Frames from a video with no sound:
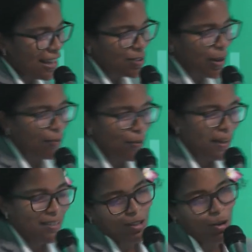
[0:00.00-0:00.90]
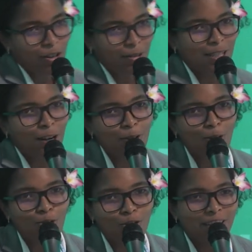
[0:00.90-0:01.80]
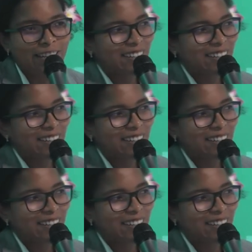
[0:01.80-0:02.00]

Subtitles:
alphabetical order. We'll start with Australia.